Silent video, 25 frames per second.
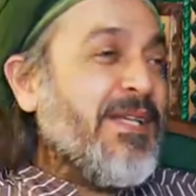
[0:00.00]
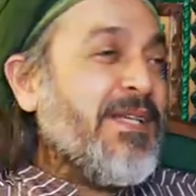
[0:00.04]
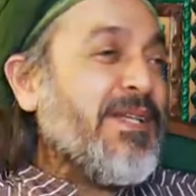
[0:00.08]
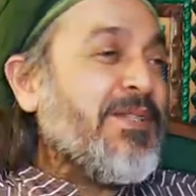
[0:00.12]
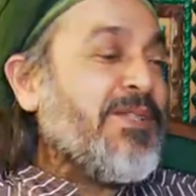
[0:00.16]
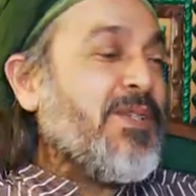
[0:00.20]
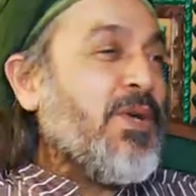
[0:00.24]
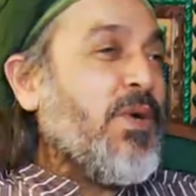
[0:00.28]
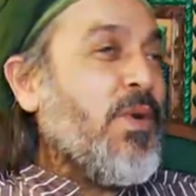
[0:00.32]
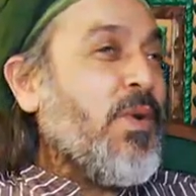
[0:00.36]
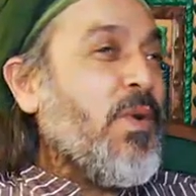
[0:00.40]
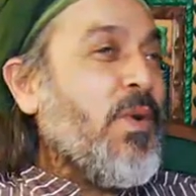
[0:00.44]

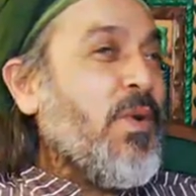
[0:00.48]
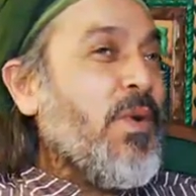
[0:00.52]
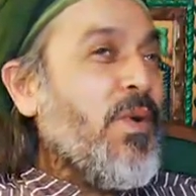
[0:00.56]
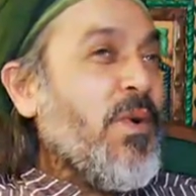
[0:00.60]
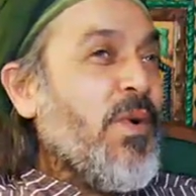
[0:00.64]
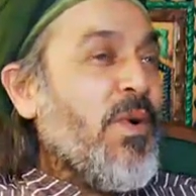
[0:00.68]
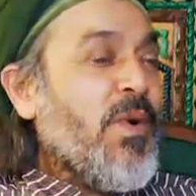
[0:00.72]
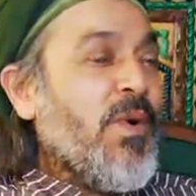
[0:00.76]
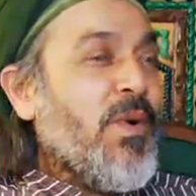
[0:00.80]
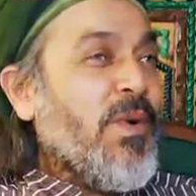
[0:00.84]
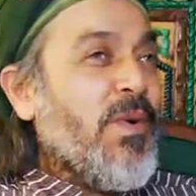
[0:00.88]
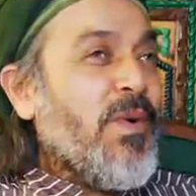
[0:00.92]
So
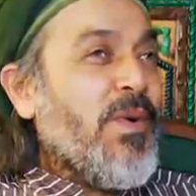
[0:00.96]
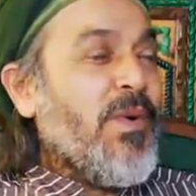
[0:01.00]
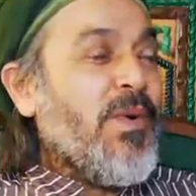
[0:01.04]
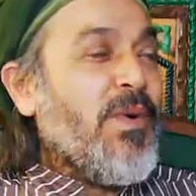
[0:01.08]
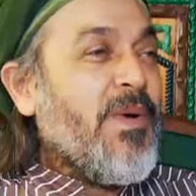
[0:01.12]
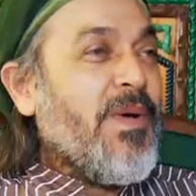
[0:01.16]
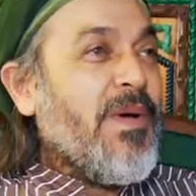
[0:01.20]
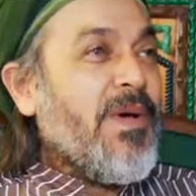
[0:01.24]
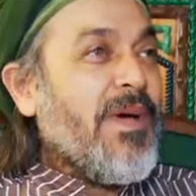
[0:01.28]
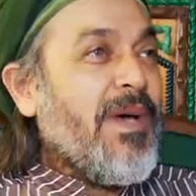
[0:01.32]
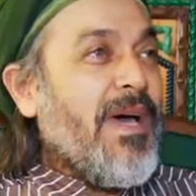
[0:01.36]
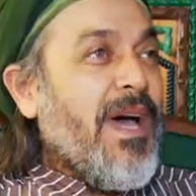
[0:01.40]

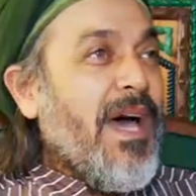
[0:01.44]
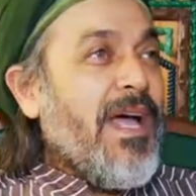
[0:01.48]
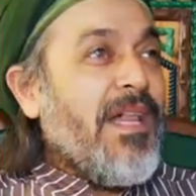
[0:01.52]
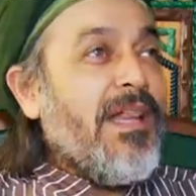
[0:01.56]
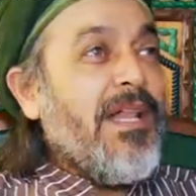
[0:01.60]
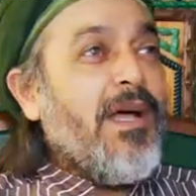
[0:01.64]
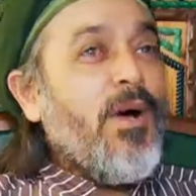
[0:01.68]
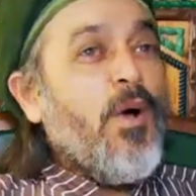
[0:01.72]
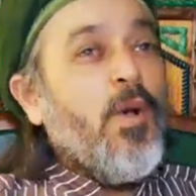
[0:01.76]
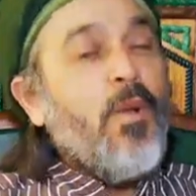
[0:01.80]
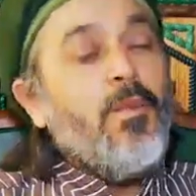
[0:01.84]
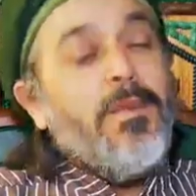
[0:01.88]

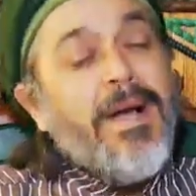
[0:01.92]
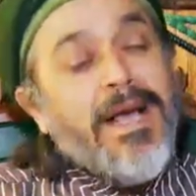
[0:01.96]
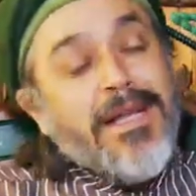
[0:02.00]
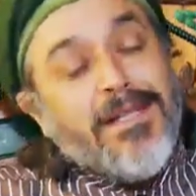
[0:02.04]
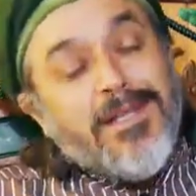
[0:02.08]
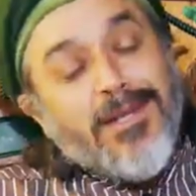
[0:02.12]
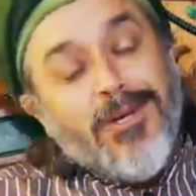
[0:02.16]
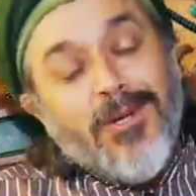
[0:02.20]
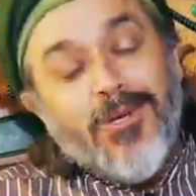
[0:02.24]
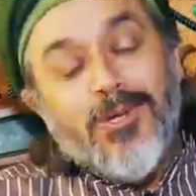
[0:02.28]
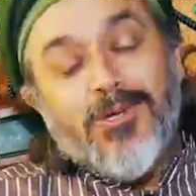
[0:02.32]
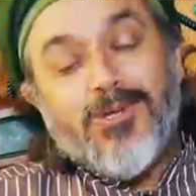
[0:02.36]
Allah
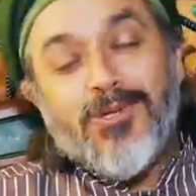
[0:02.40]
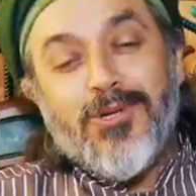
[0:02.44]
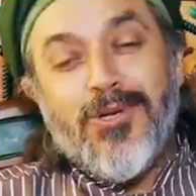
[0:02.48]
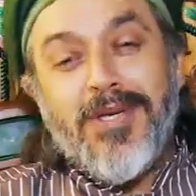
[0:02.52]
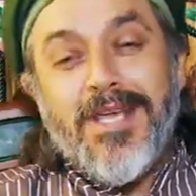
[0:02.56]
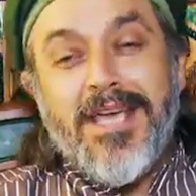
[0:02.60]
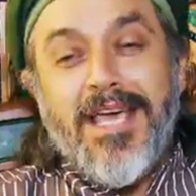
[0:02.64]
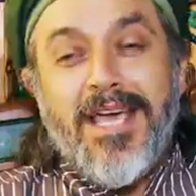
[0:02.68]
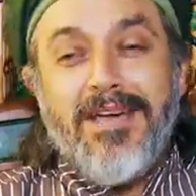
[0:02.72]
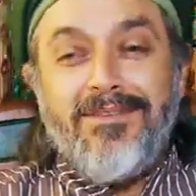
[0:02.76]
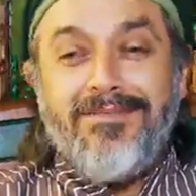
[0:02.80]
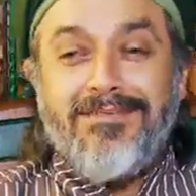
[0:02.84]
Almighty
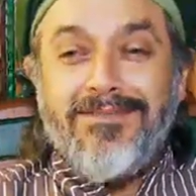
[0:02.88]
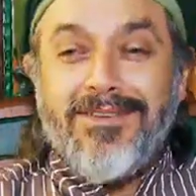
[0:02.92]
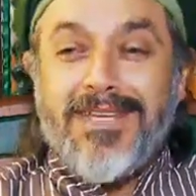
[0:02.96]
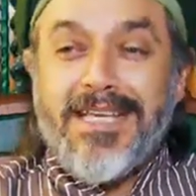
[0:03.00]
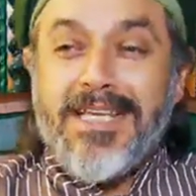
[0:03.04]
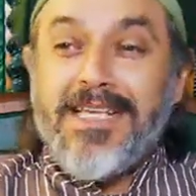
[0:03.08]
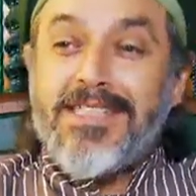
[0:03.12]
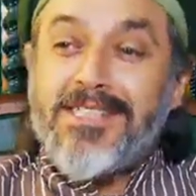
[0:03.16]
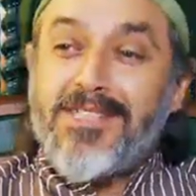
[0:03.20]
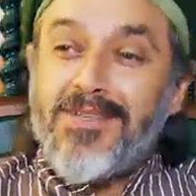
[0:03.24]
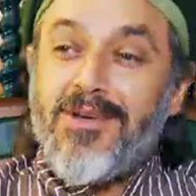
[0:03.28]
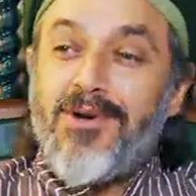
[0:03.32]
also have
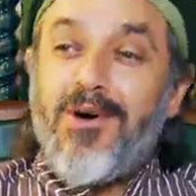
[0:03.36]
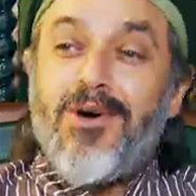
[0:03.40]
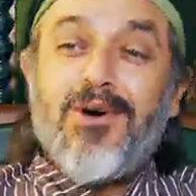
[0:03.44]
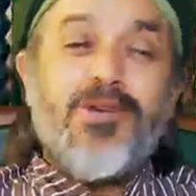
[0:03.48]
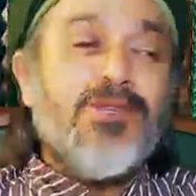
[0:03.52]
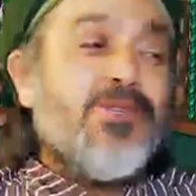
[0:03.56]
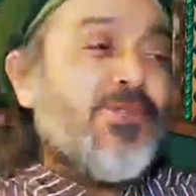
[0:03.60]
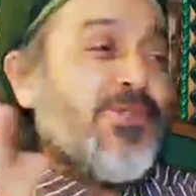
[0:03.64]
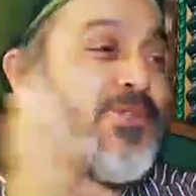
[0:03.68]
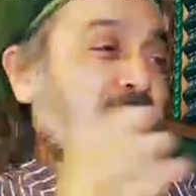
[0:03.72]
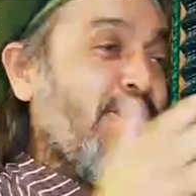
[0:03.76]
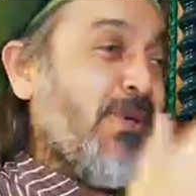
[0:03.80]
his
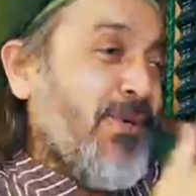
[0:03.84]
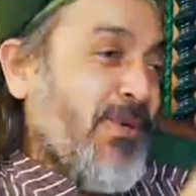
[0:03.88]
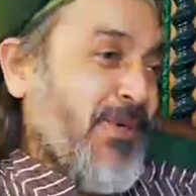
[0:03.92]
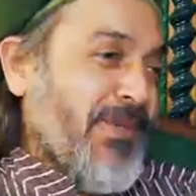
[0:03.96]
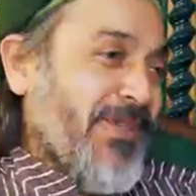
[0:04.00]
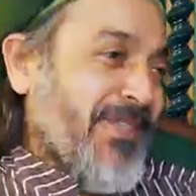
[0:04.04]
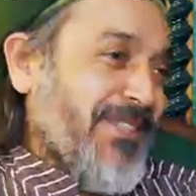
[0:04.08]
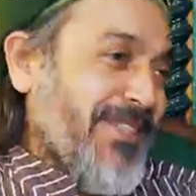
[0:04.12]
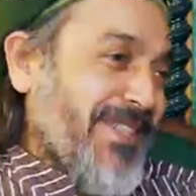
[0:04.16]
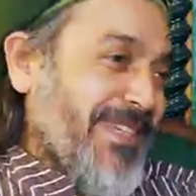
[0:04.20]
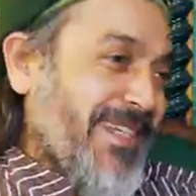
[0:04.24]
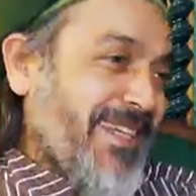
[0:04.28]
own
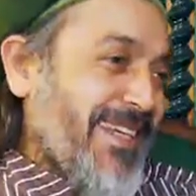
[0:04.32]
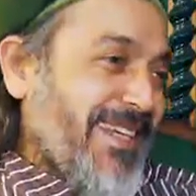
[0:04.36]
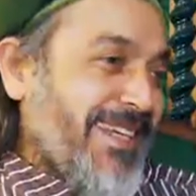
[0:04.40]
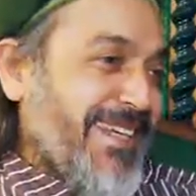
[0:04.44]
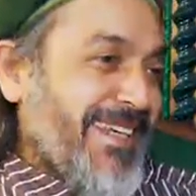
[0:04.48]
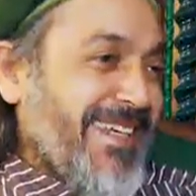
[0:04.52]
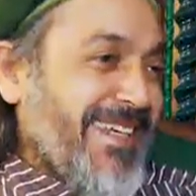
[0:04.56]
zones.